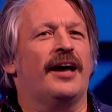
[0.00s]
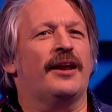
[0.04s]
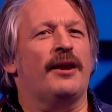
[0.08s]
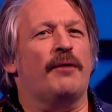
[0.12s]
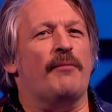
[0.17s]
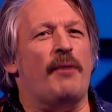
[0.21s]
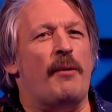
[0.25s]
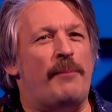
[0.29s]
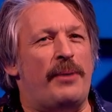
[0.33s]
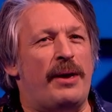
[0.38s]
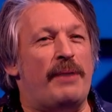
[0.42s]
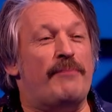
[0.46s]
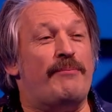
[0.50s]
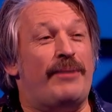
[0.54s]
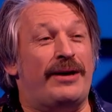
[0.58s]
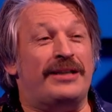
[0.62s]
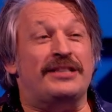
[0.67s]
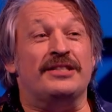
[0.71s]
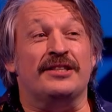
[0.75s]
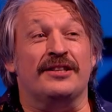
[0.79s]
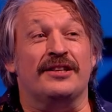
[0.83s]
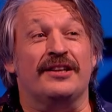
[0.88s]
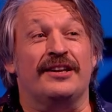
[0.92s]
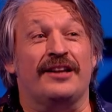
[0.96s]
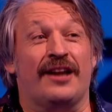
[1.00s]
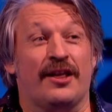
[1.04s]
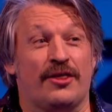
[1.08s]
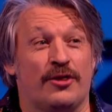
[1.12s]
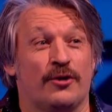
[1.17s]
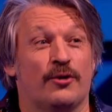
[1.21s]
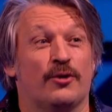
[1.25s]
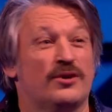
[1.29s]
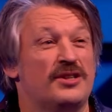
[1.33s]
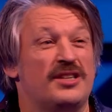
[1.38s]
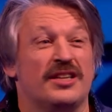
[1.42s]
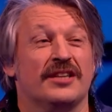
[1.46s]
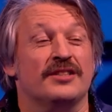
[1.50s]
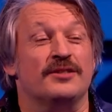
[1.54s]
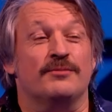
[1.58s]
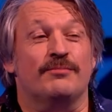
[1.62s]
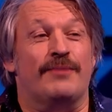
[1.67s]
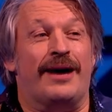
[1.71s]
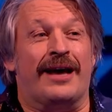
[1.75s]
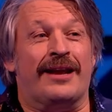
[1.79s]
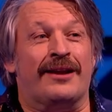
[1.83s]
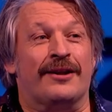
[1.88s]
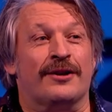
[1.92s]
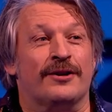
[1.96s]
And I'm a bit better than I thought. It doesn't
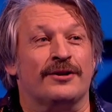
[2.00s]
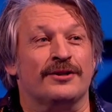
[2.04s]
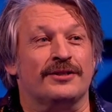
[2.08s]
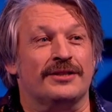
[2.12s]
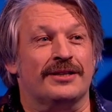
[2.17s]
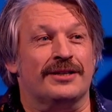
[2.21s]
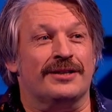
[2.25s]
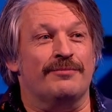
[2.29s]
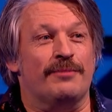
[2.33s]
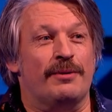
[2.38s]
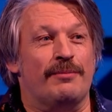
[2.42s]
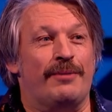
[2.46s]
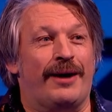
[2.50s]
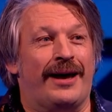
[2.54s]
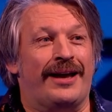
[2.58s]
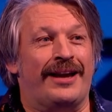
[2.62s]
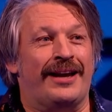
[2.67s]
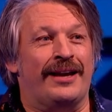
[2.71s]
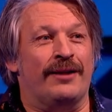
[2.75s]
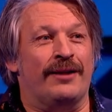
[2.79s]
matter, because it can be bad